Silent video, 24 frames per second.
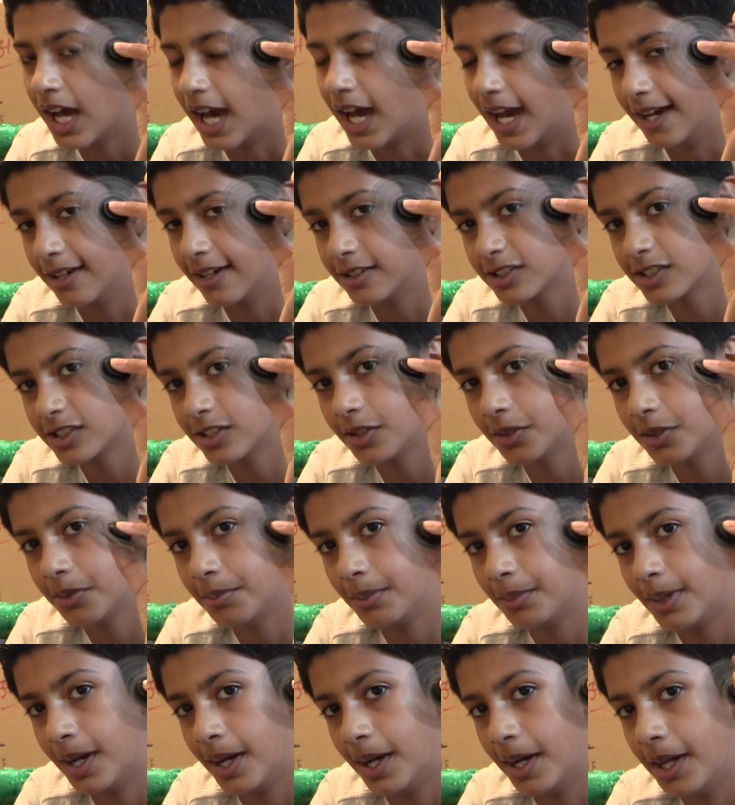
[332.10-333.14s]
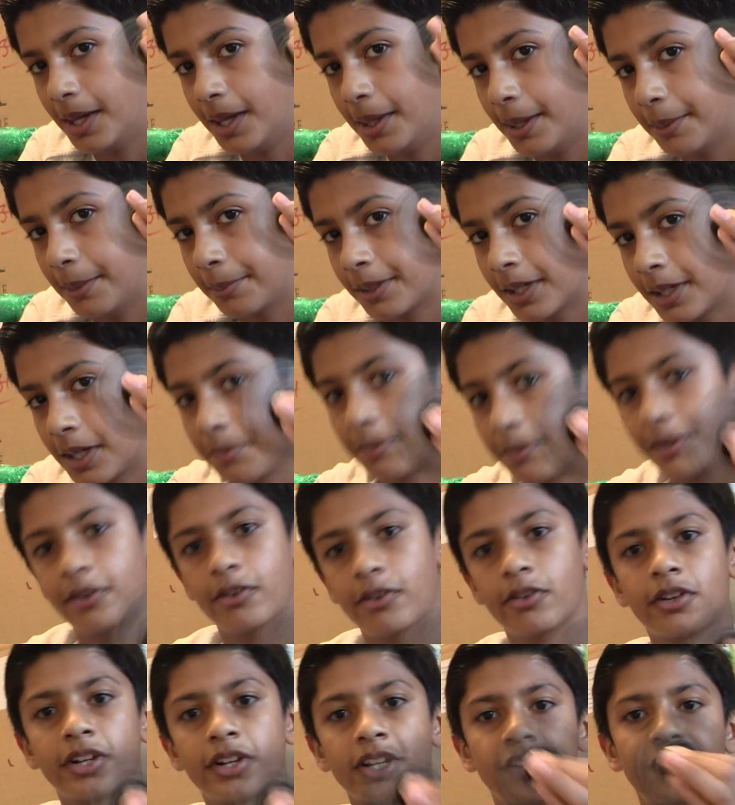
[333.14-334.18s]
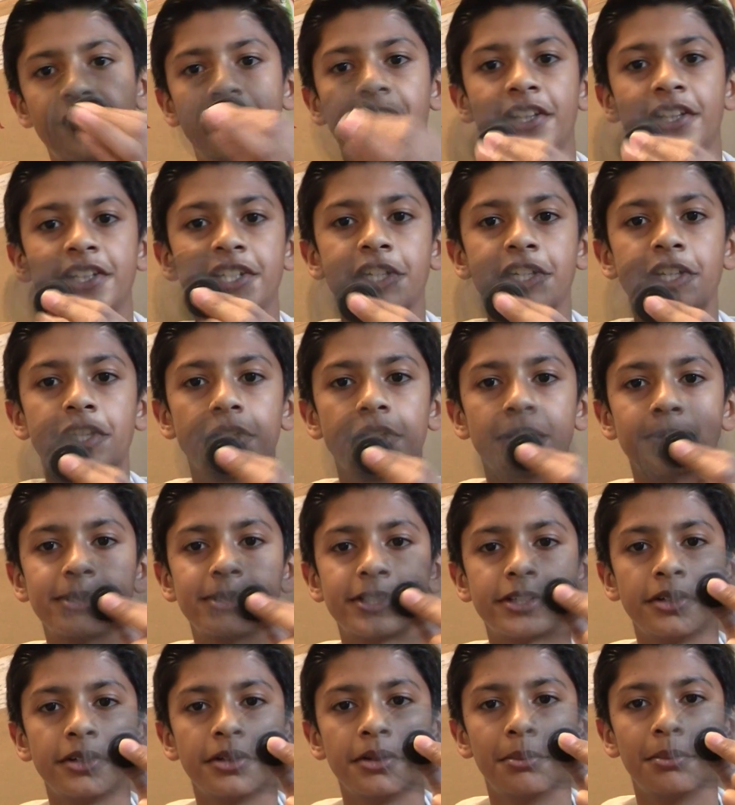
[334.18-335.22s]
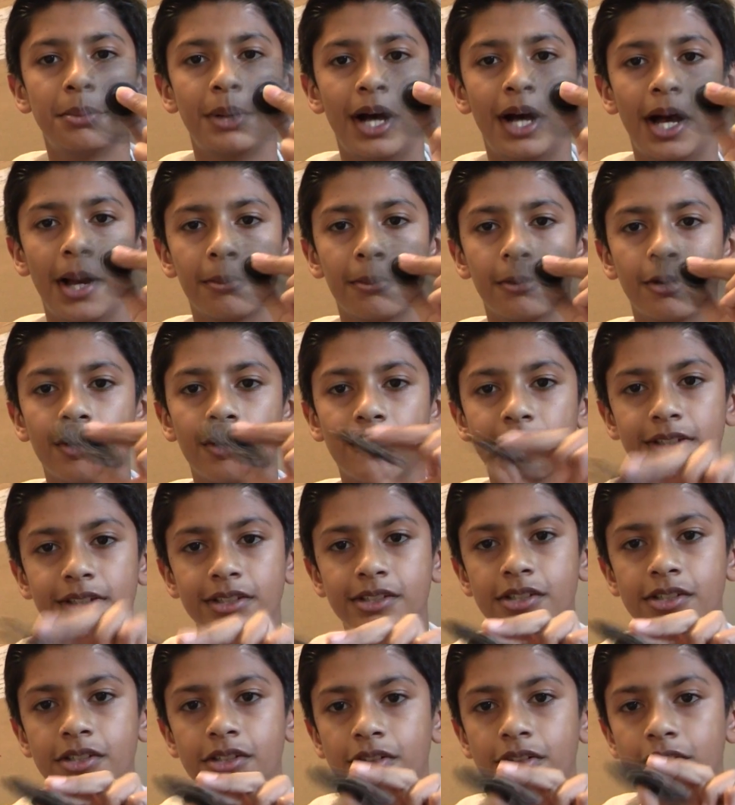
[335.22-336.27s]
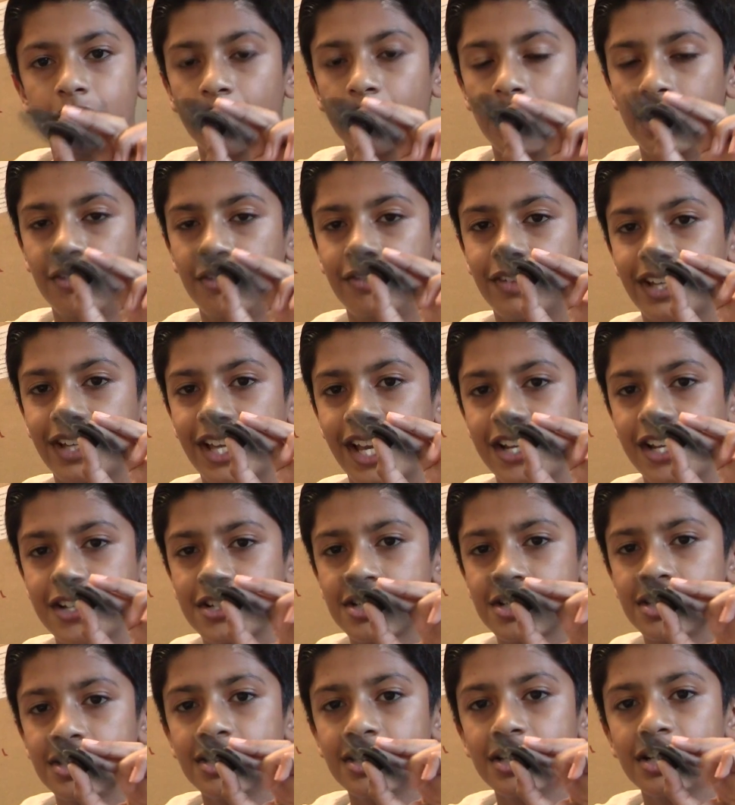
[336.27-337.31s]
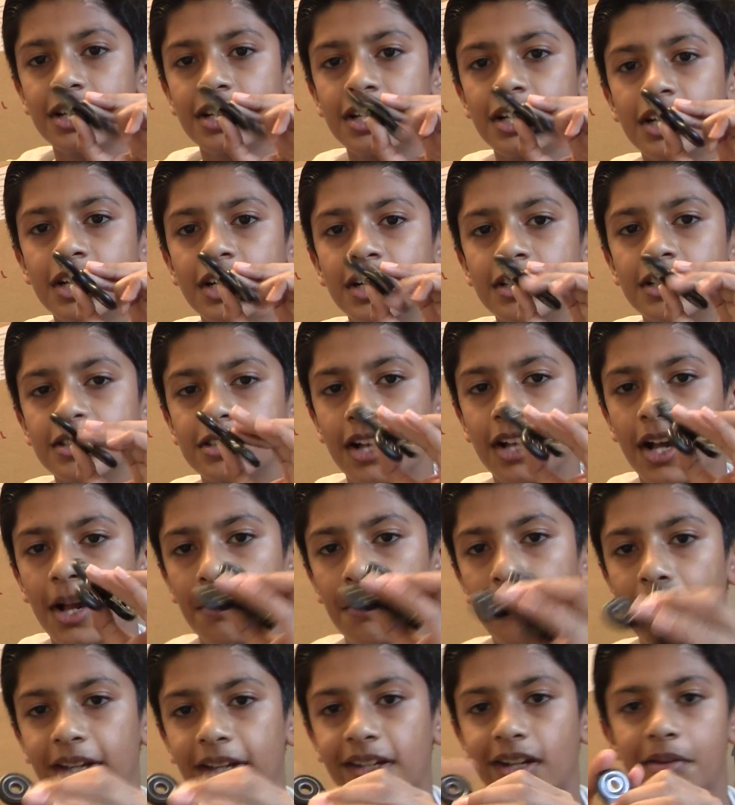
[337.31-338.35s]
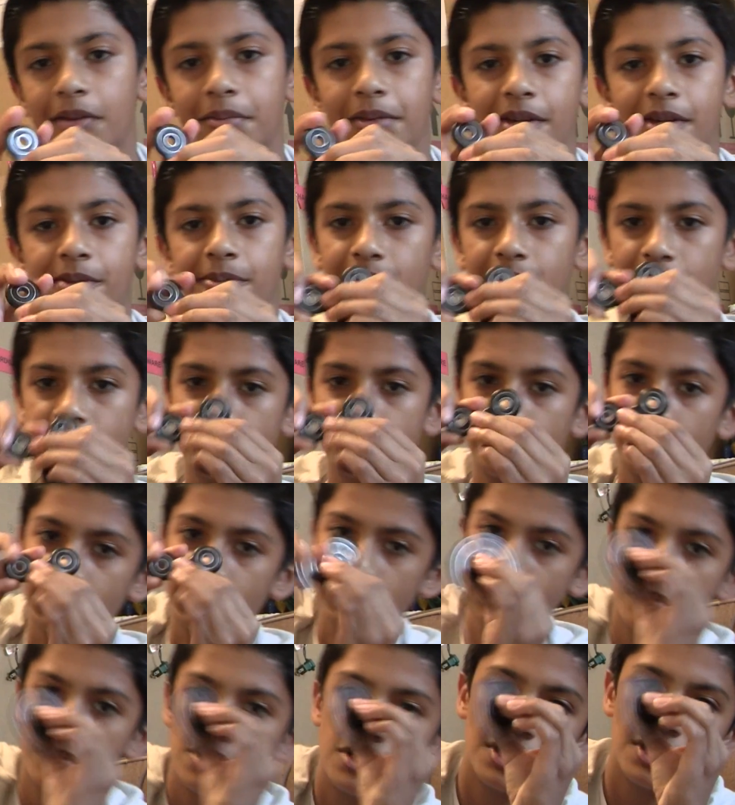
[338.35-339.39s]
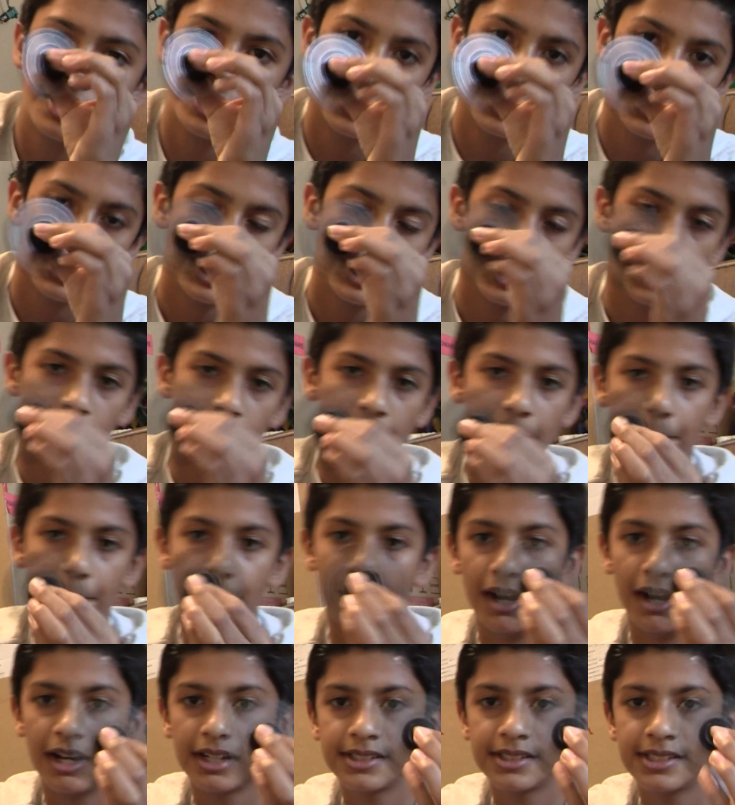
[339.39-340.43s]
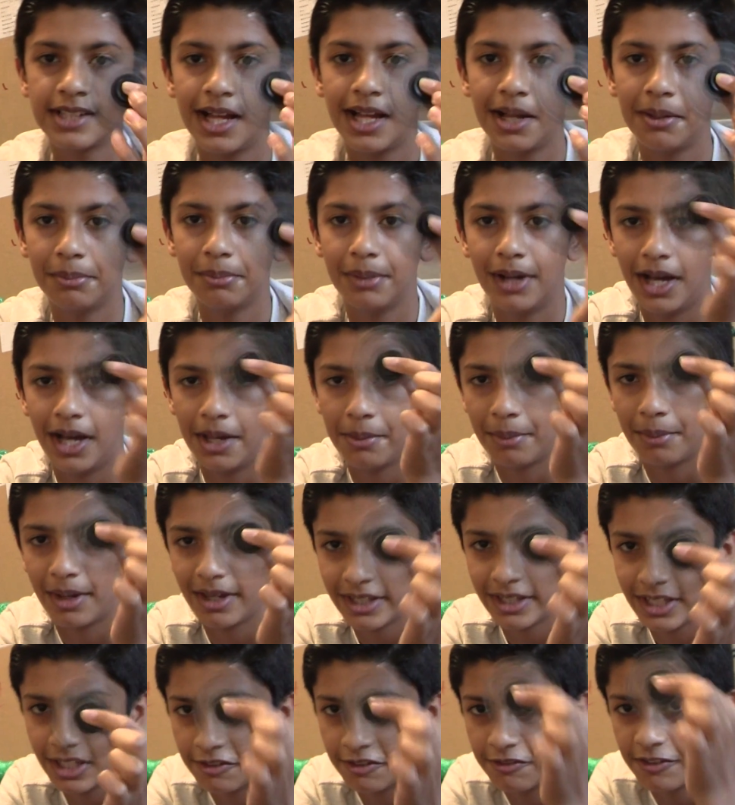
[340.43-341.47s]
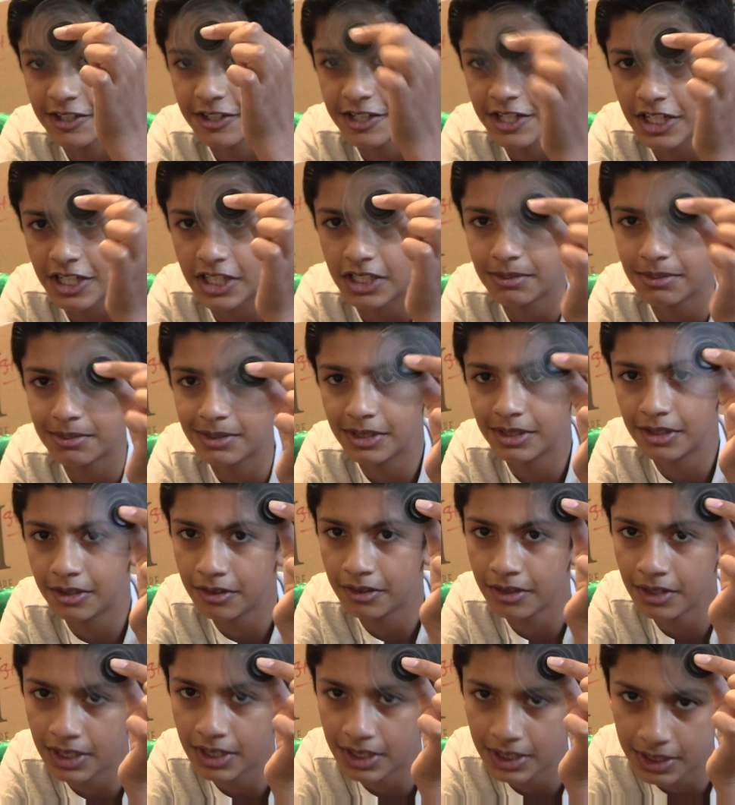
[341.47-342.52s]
I also uh, am going to be ordering a fidget cube soon, but I'm going to a vacation, so I might not be able to unbox that, but I might get a fidget cube soon.